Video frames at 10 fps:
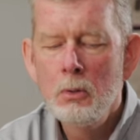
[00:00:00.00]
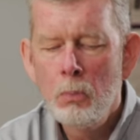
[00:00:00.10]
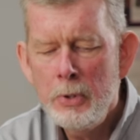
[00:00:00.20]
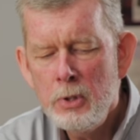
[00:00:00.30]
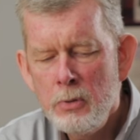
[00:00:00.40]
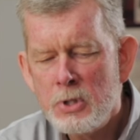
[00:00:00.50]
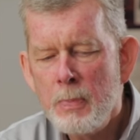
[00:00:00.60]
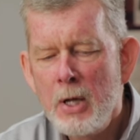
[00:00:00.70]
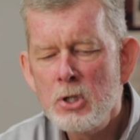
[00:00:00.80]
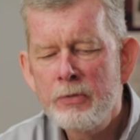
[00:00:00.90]
What you do is
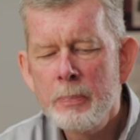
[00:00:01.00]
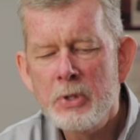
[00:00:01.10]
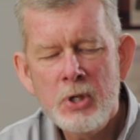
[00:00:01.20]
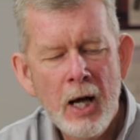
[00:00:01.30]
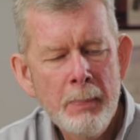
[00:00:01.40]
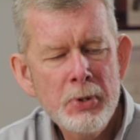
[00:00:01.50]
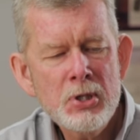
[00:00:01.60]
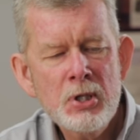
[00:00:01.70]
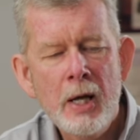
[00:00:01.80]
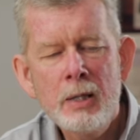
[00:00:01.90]
measure from the top of the
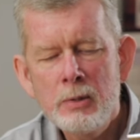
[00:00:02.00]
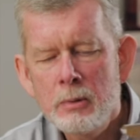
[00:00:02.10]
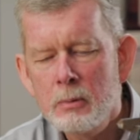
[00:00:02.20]
sight